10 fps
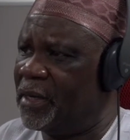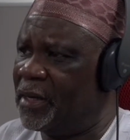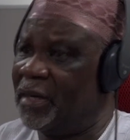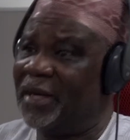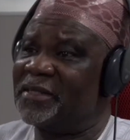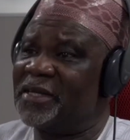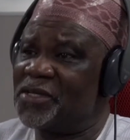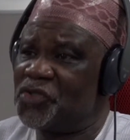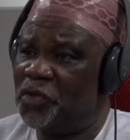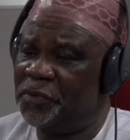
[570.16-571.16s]

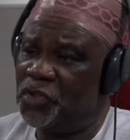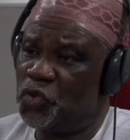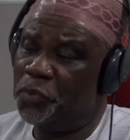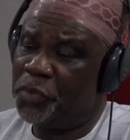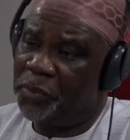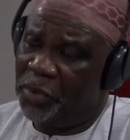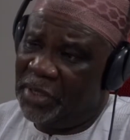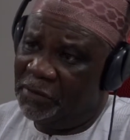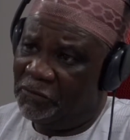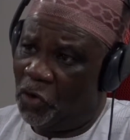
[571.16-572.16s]
characters of the 2 people
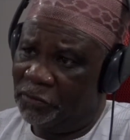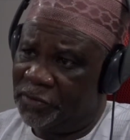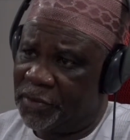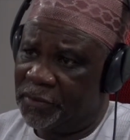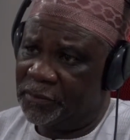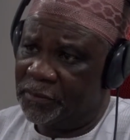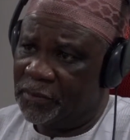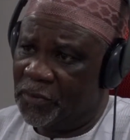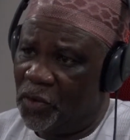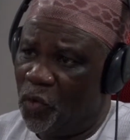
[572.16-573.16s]
involved.
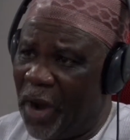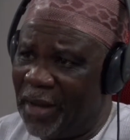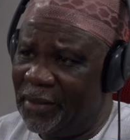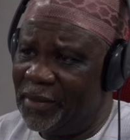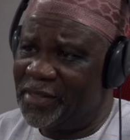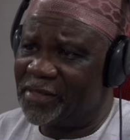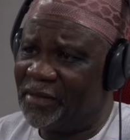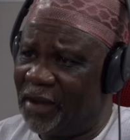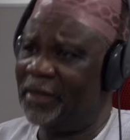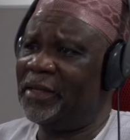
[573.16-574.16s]
One is
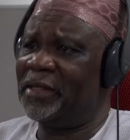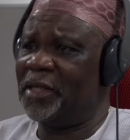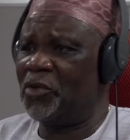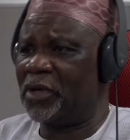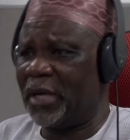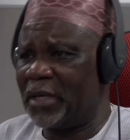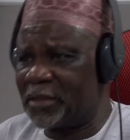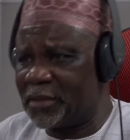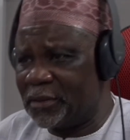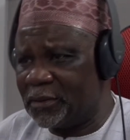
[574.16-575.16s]
thoroughly a
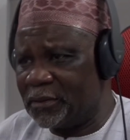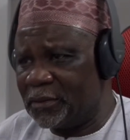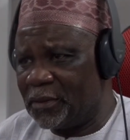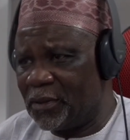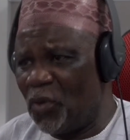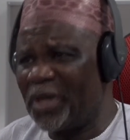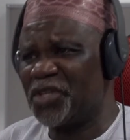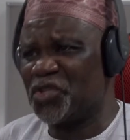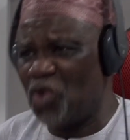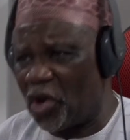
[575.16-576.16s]
Democrat, one
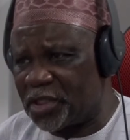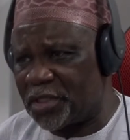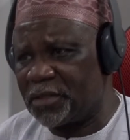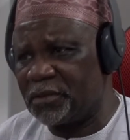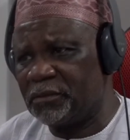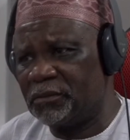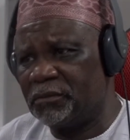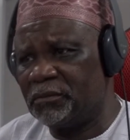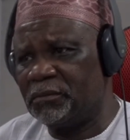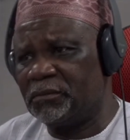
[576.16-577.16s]
is not.
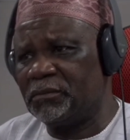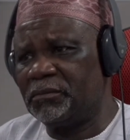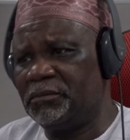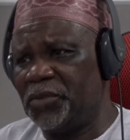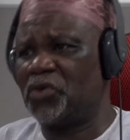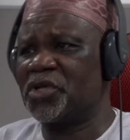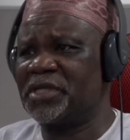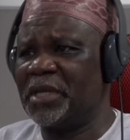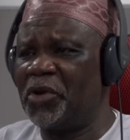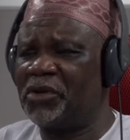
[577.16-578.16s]
Because
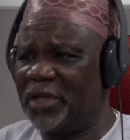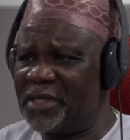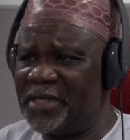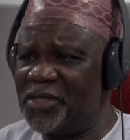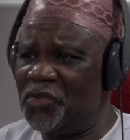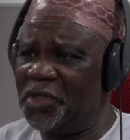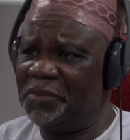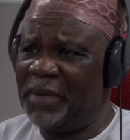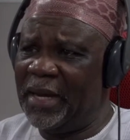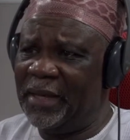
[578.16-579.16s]
democracy is not
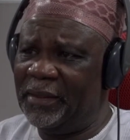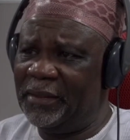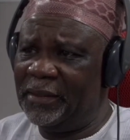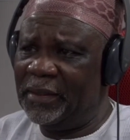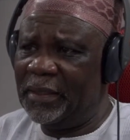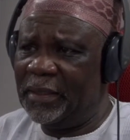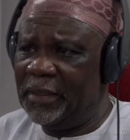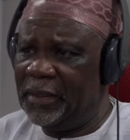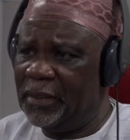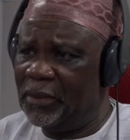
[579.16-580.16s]
by
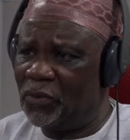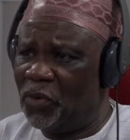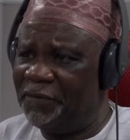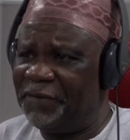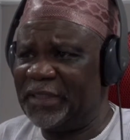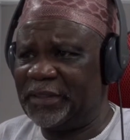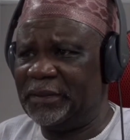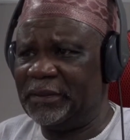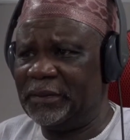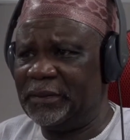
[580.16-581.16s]

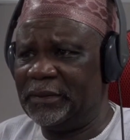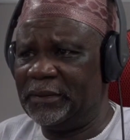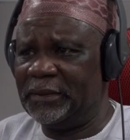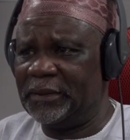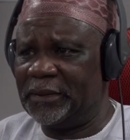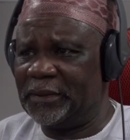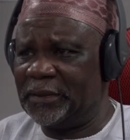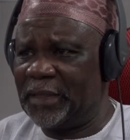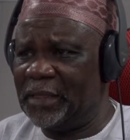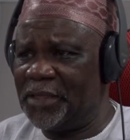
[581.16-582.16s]
confession,
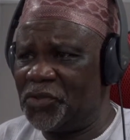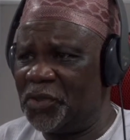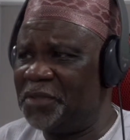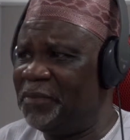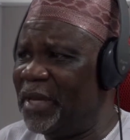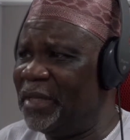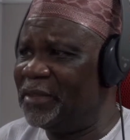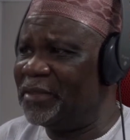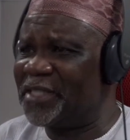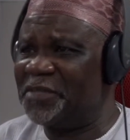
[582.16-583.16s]
and it's not by
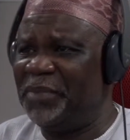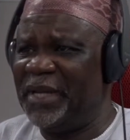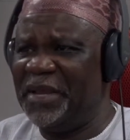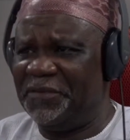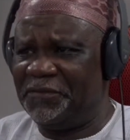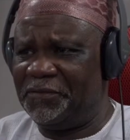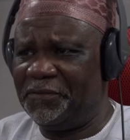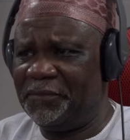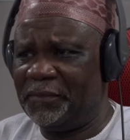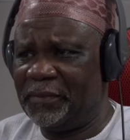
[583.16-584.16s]
just belief,
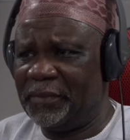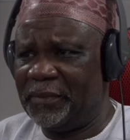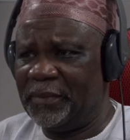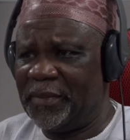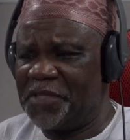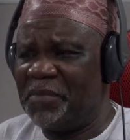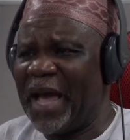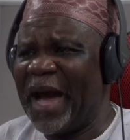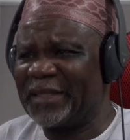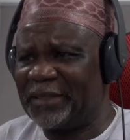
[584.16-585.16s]
it's by
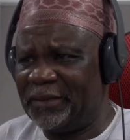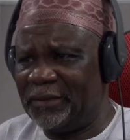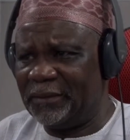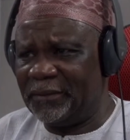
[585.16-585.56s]
action.